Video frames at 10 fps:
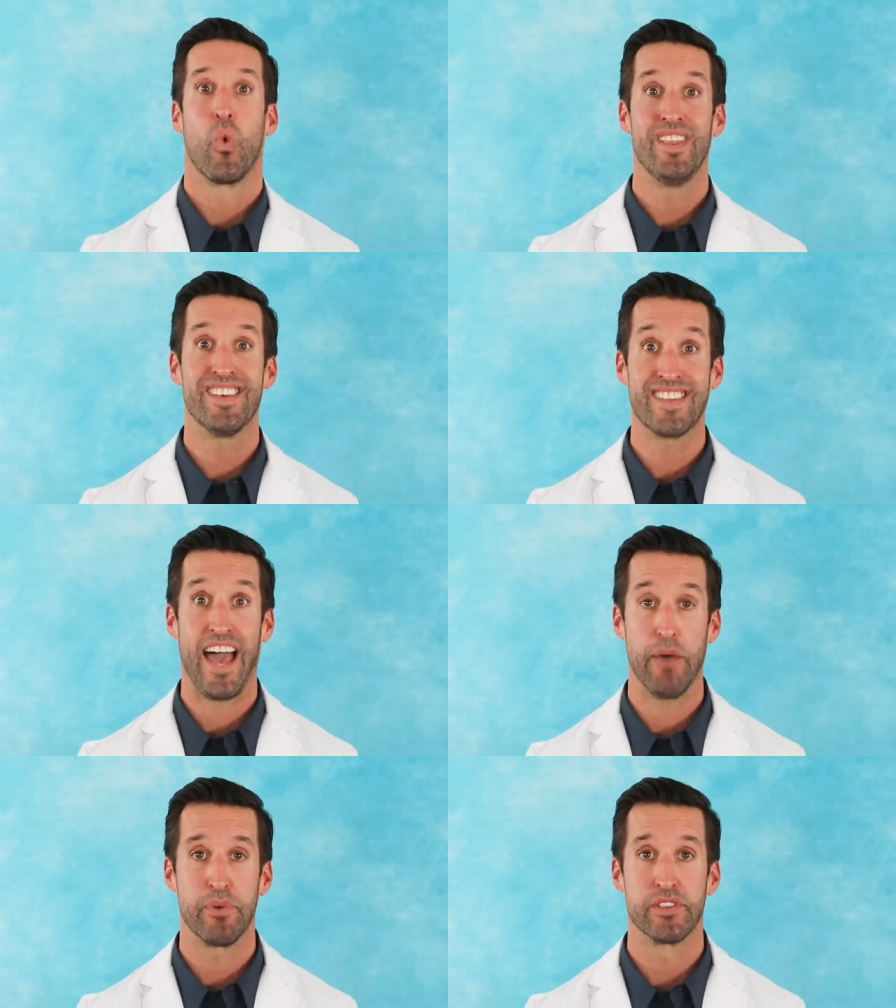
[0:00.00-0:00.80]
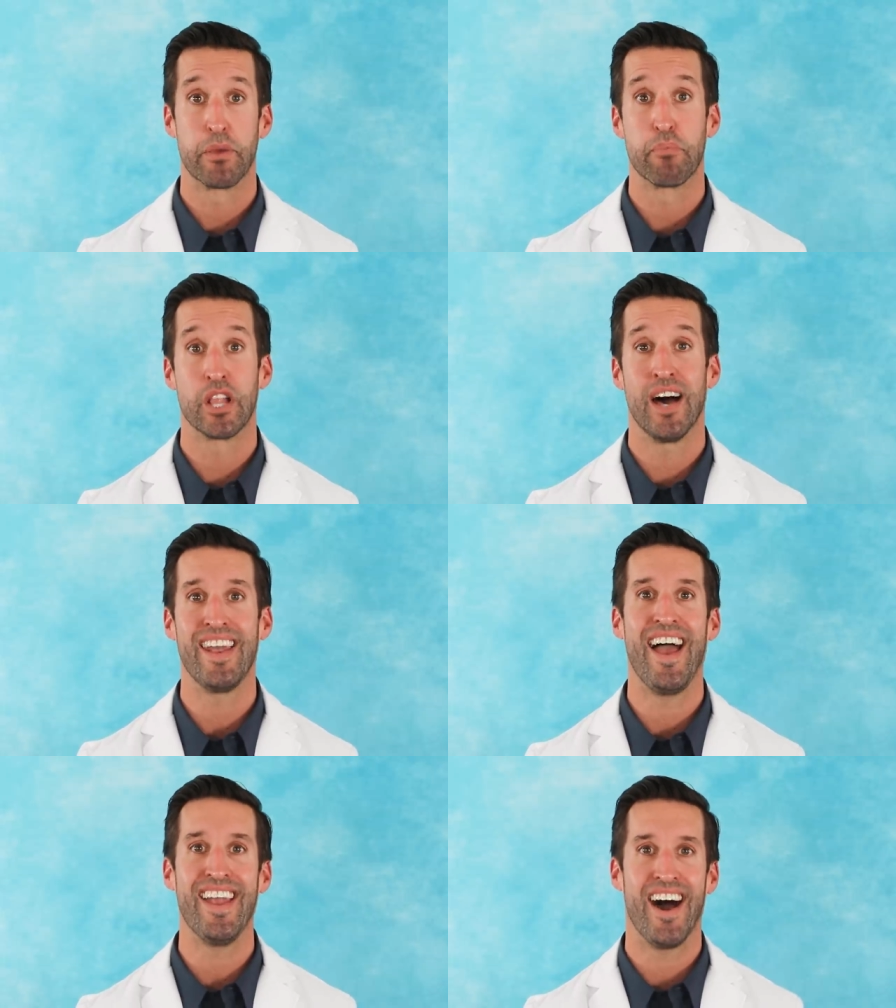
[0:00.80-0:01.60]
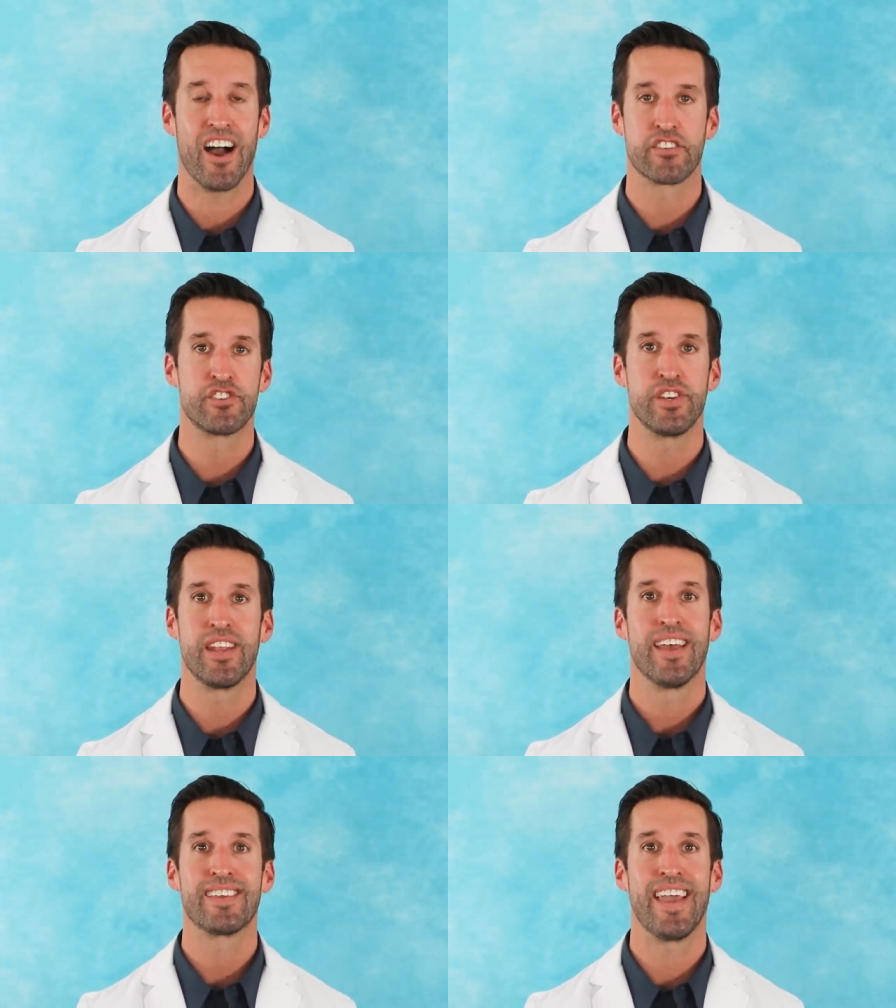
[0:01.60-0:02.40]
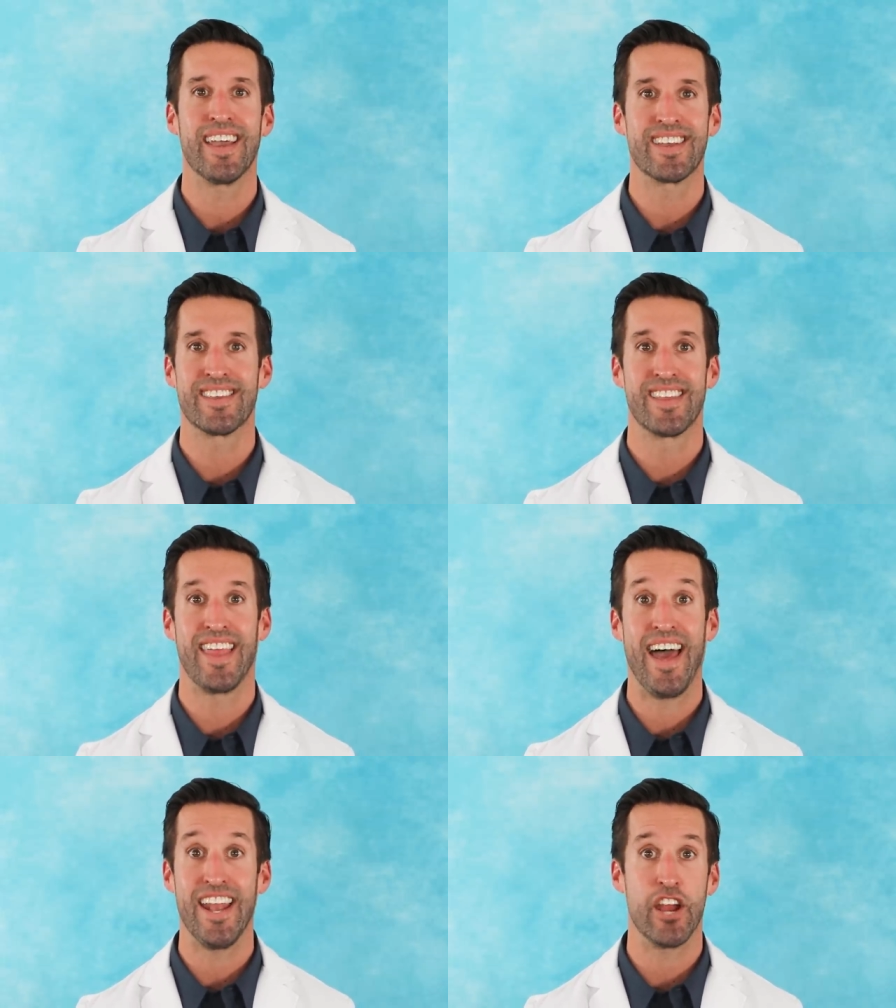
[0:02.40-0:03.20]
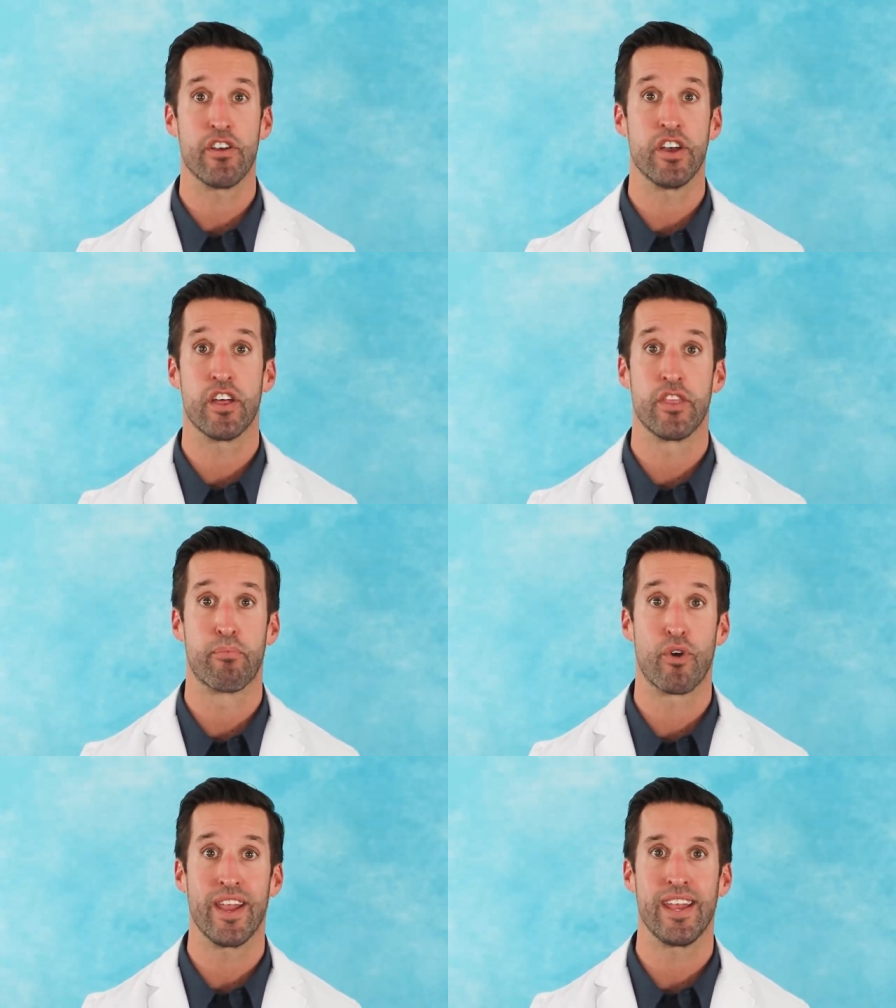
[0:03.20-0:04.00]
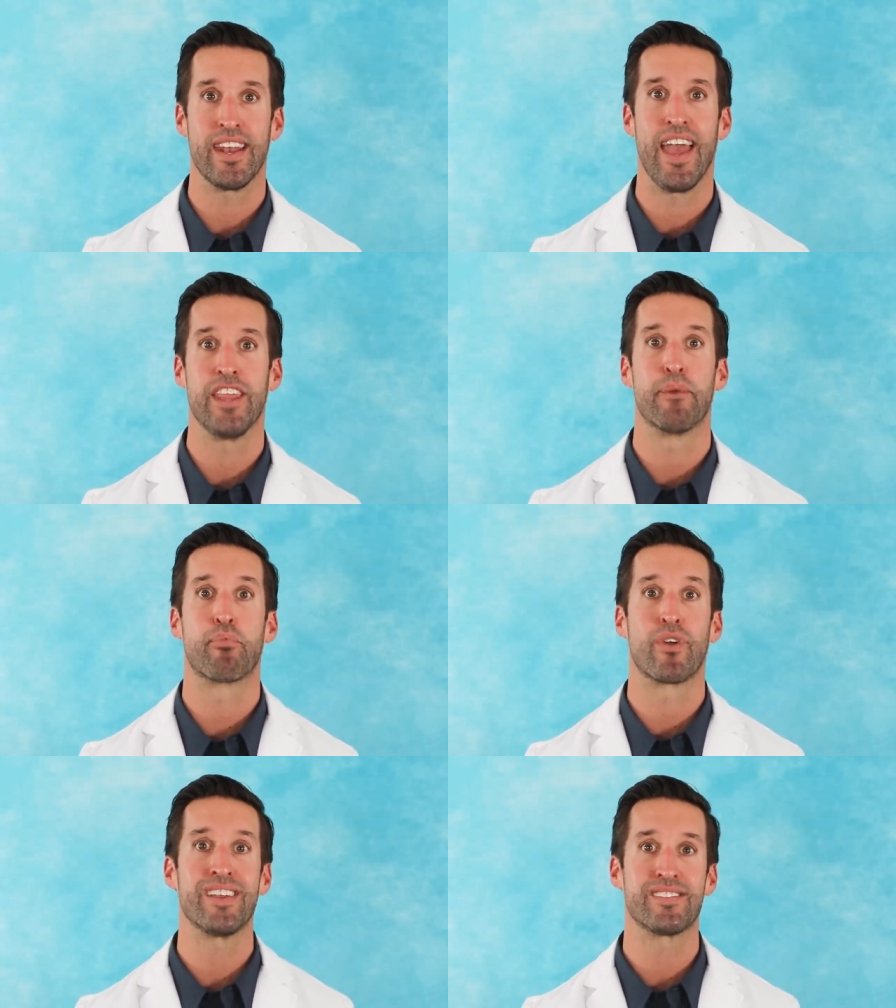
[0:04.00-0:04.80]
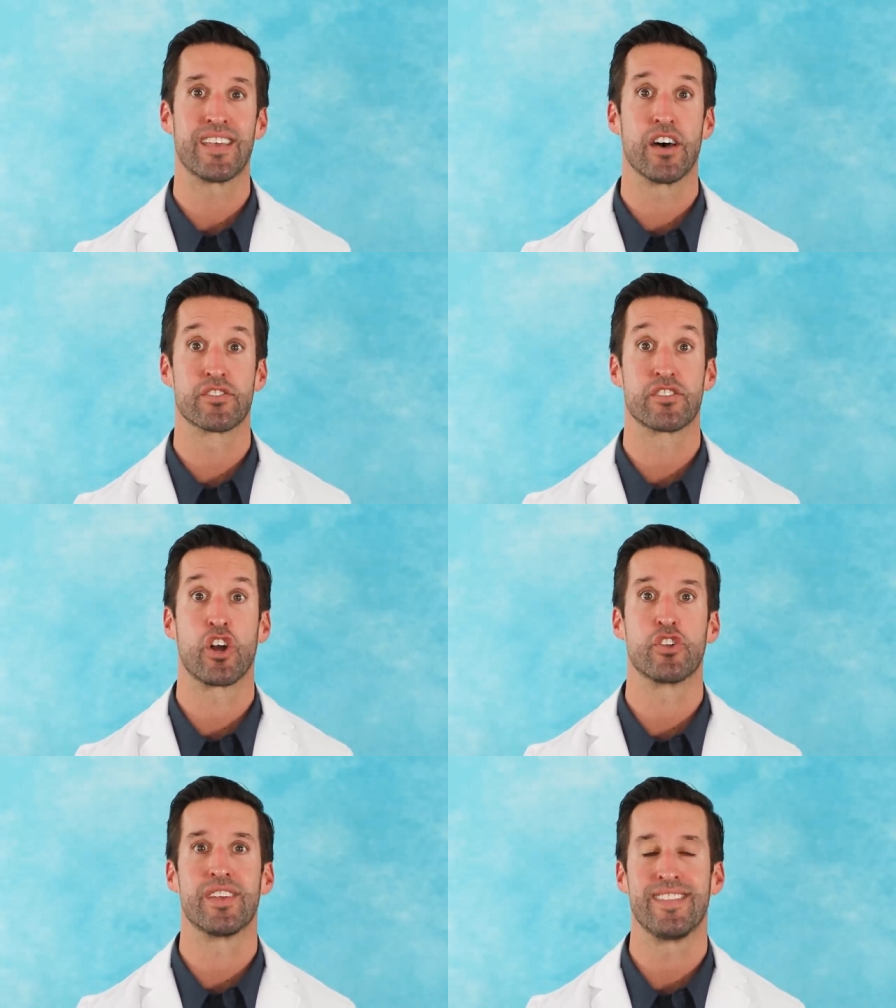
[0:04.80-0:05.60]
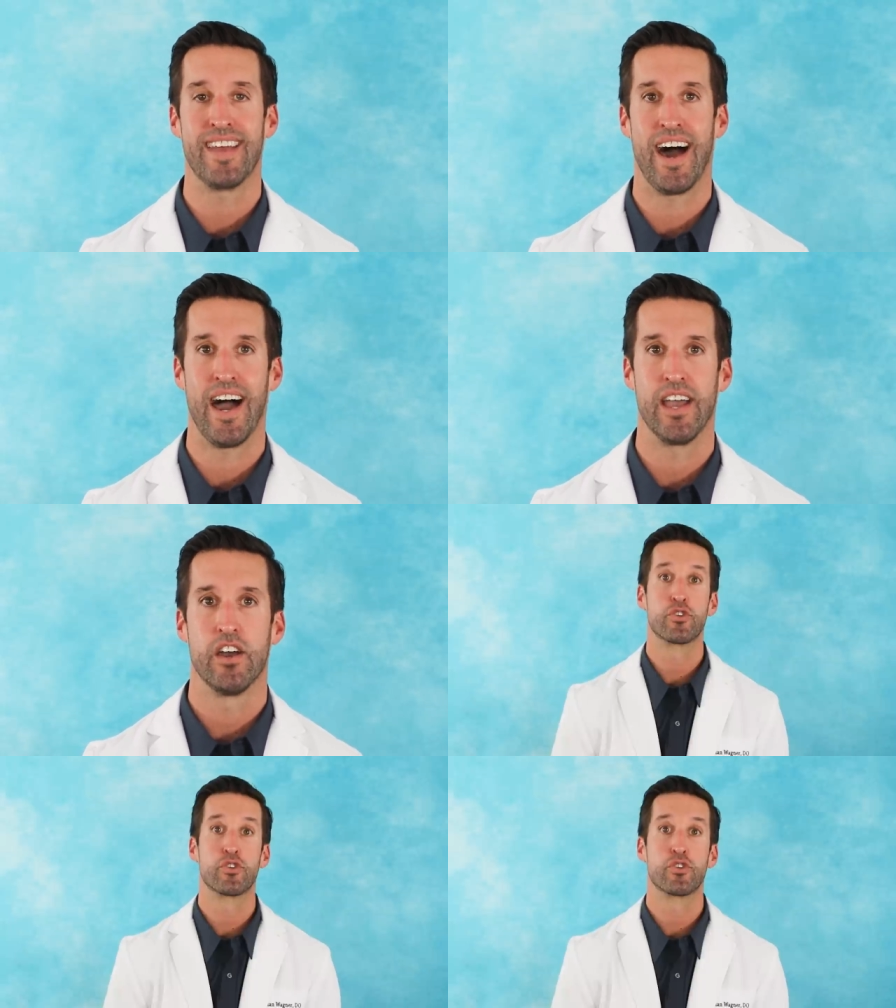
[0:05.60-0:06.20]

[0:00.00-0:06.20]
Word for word: When this happens, blood and oxygen can't get to that area of the brain and the brain cells start to die.